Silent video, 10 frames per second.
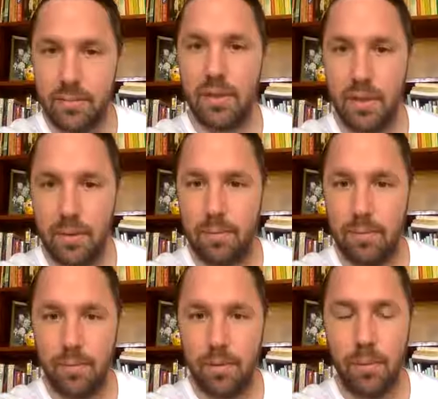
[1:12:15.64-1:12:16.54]
and
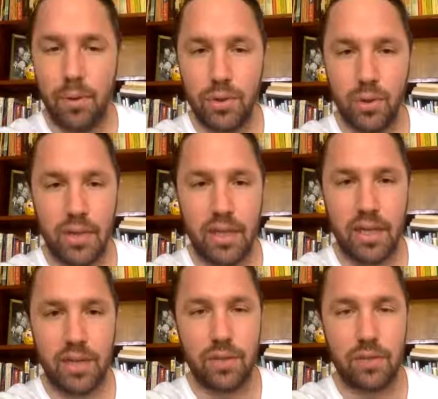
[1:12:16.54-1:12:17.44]
emotional
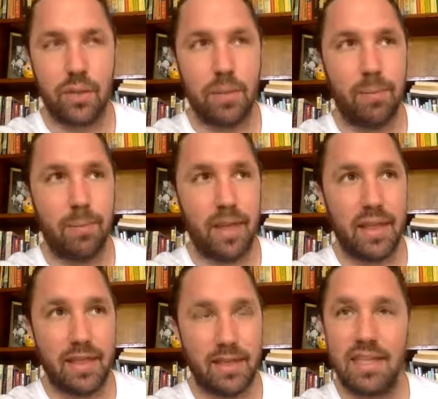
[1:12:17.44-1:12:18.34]
connection, but I
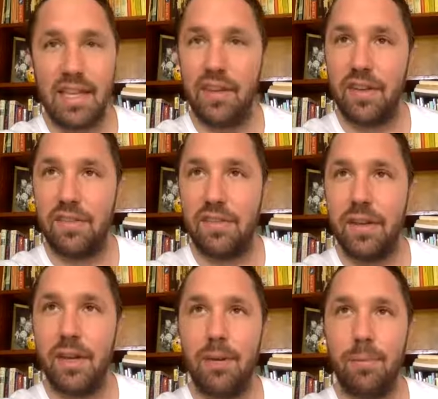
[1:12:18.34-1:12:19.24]
think it's 70%
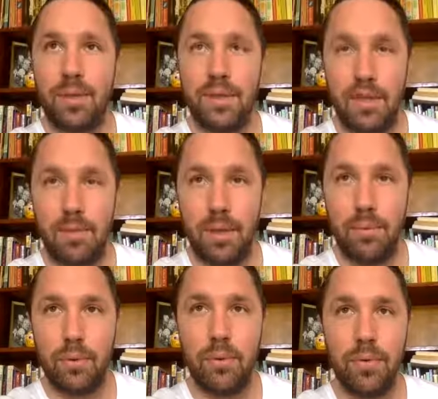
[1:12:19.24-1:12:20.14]
of
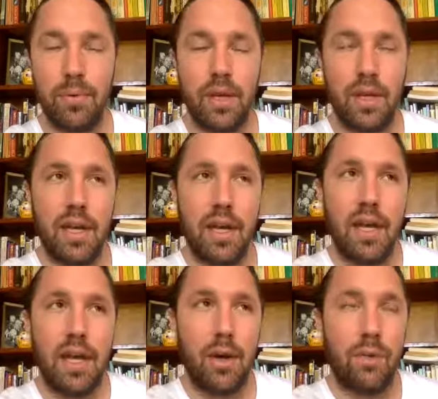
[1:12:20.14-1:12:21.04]
people.
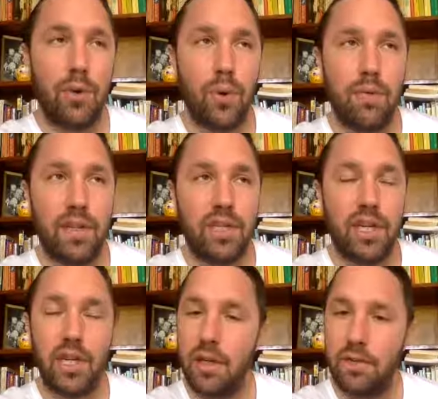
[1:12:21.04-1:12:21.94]
Now, if you are
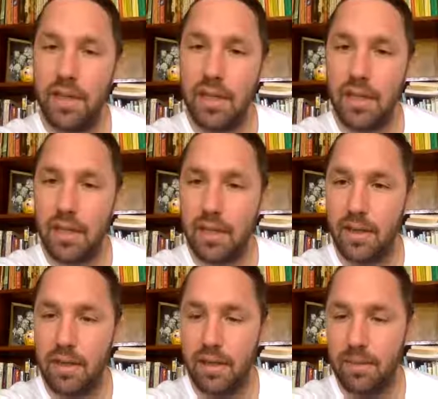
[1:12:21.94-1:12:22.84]
vegetarian or vegan,
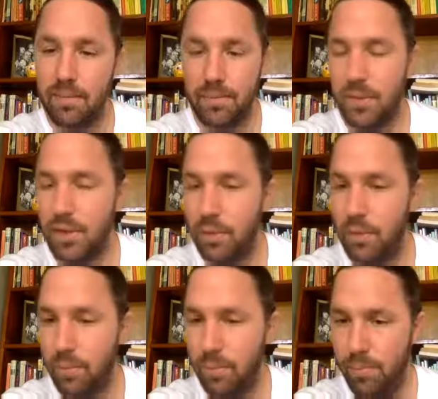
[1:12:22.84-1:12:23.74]
and
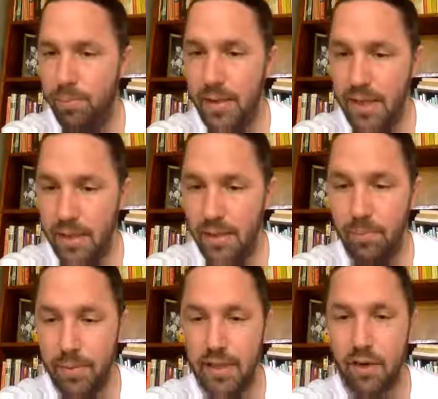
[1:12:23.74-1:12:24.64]
be
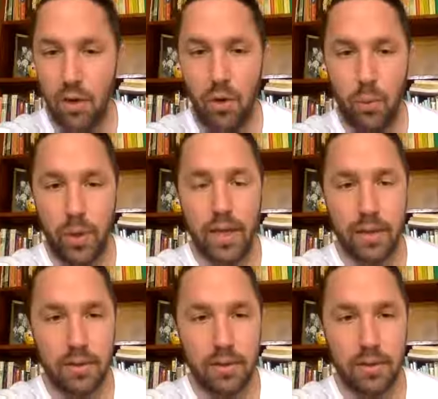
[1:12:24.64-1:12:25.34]
it all the way,